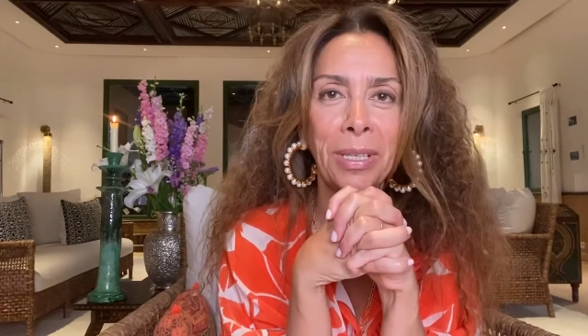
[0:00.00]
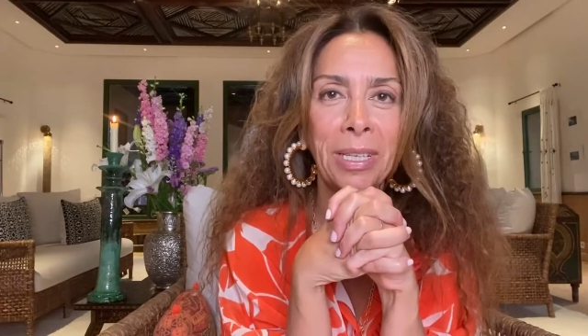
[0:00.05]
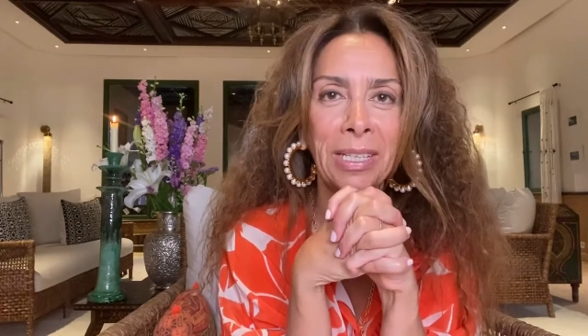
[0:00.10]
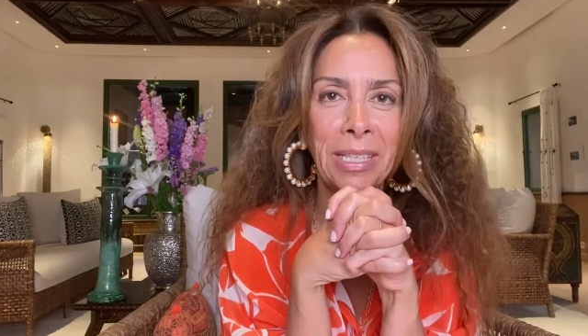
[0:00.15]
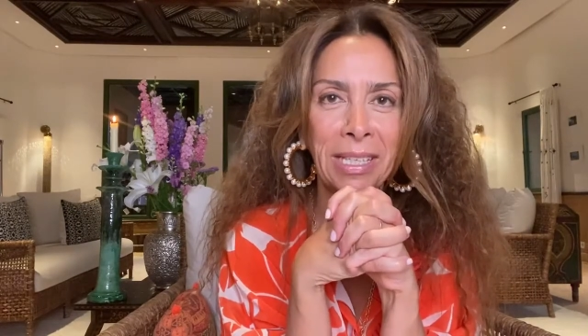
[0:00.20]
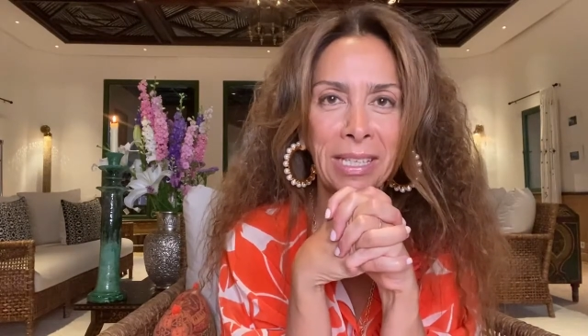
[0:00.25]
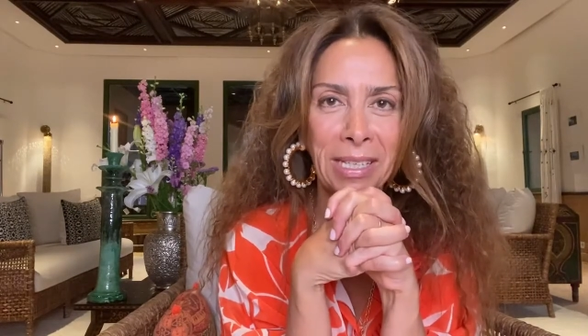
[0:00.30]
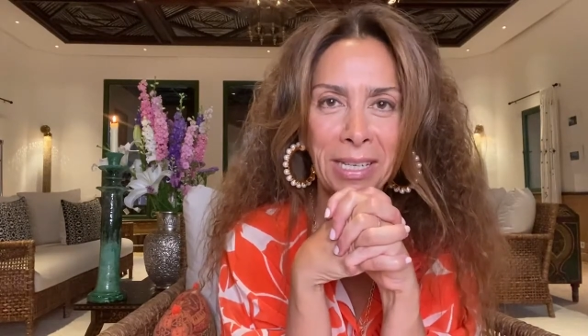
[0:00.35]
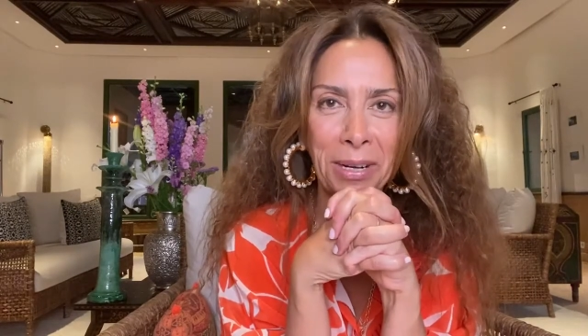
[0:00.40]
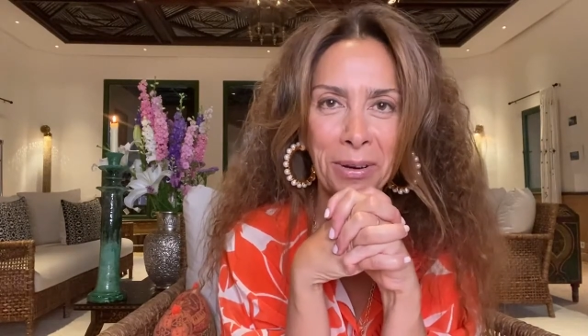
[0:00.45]
This
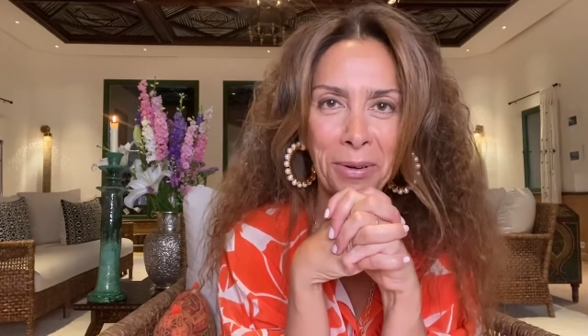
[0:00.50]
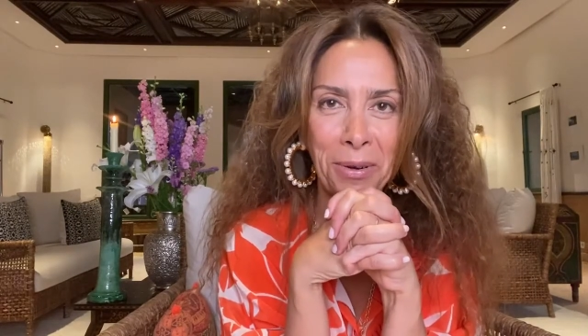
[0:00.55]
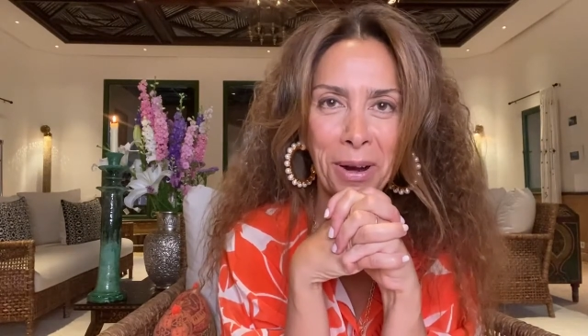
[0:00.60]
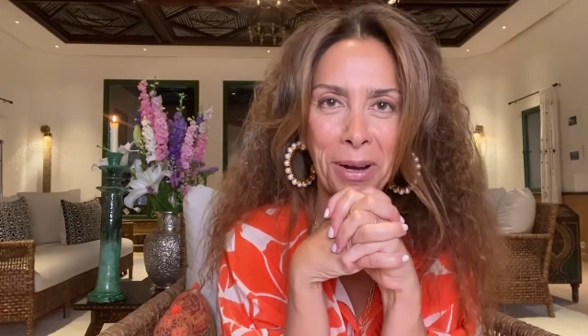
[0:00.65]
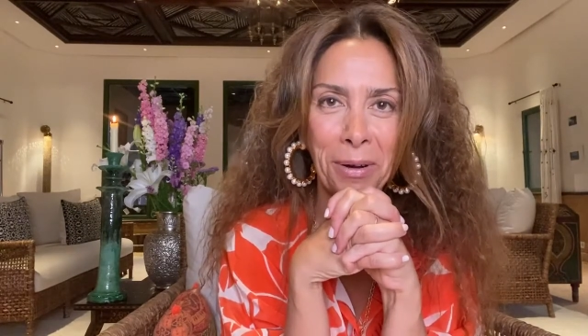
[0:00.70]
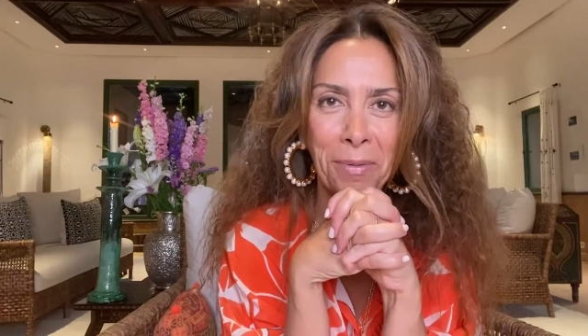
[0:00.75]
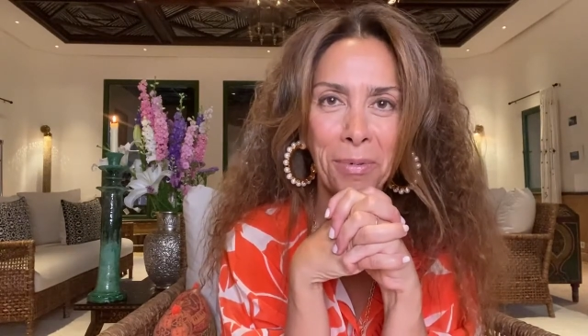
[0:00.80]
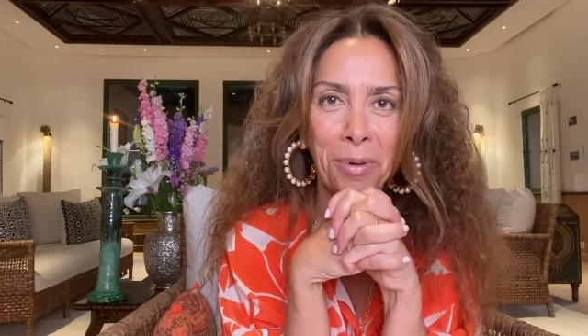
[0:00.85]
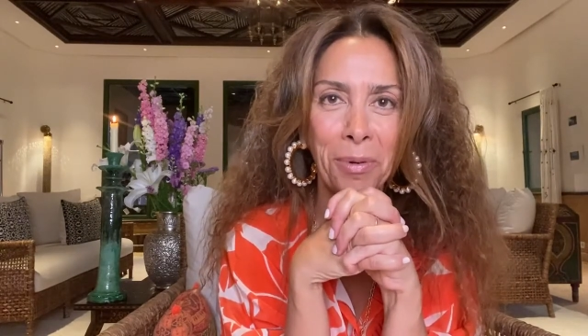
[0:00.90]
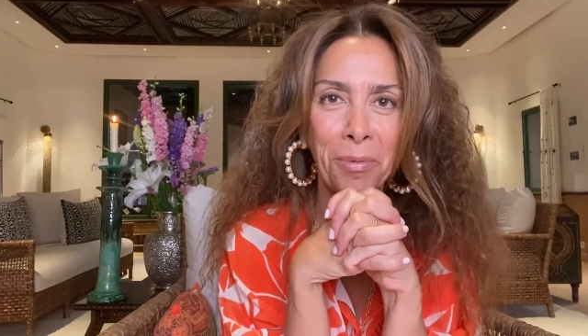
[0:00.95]
is
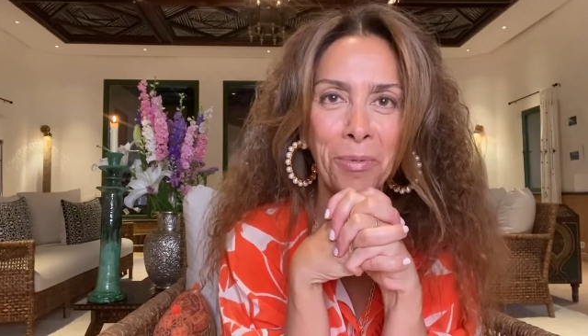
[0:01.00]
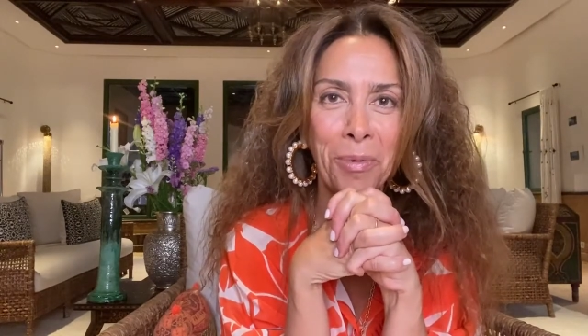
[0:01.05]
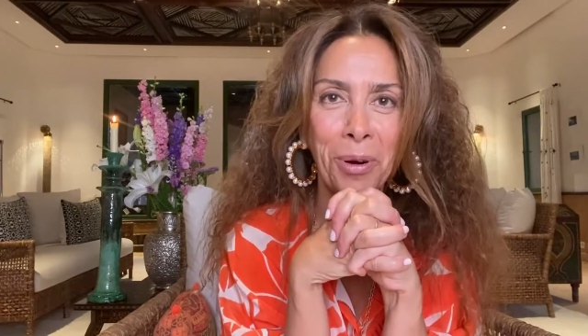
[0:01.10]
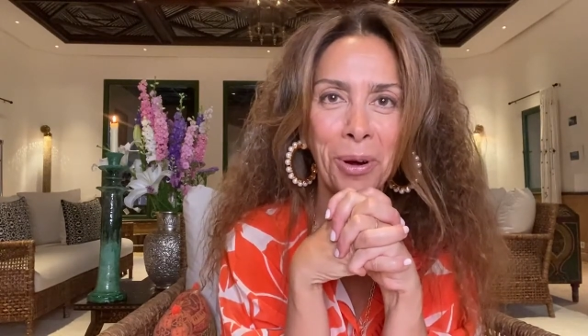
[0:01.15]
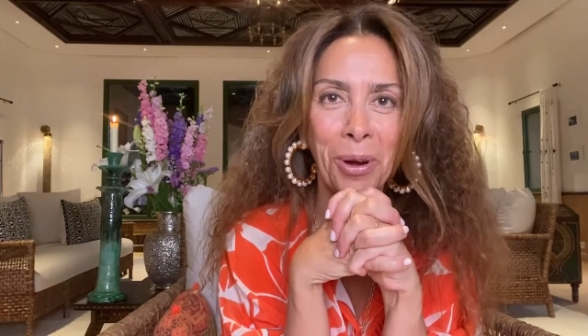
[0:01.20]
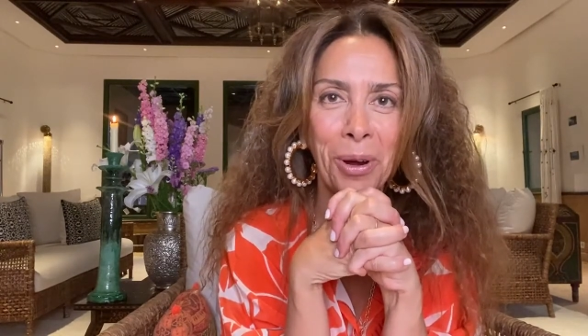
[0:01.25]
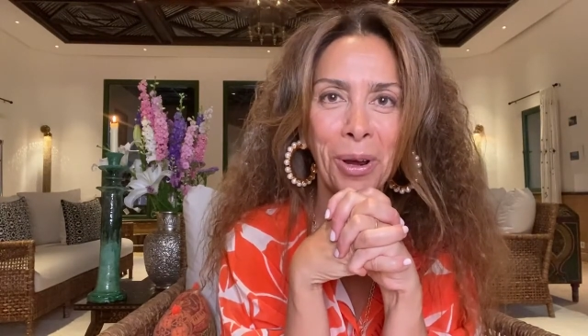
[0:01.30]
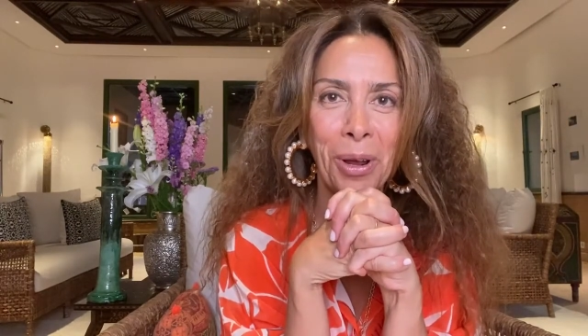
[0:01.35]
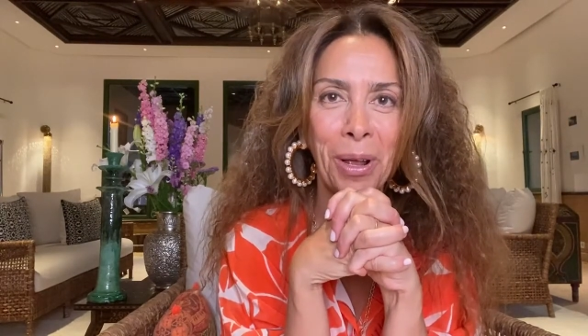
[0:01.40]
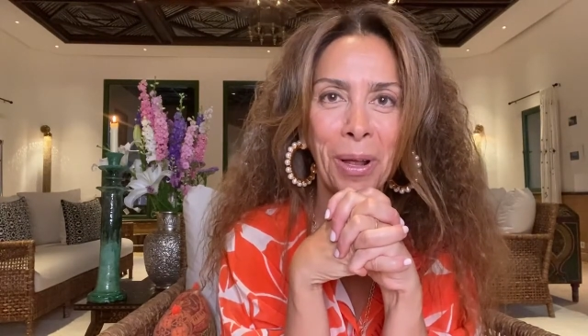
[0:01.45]
incredible
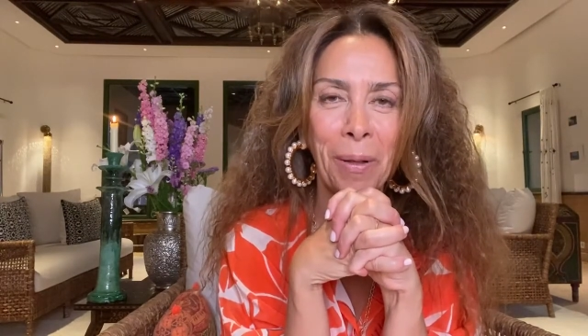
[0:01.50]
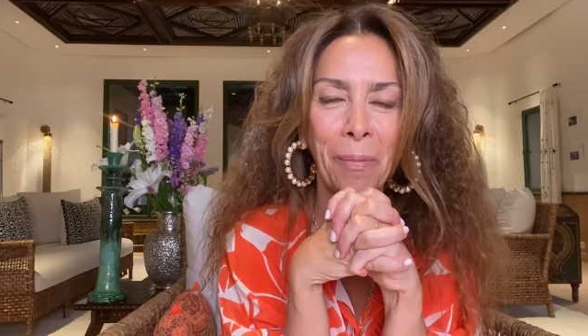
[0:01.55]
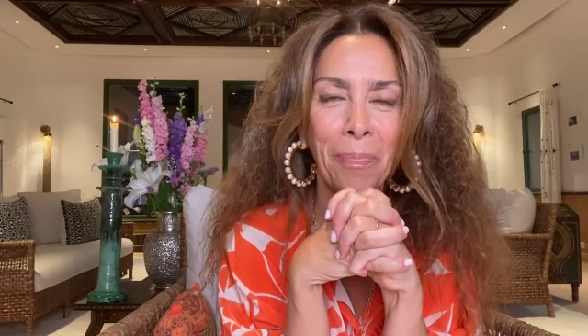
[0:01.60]
work.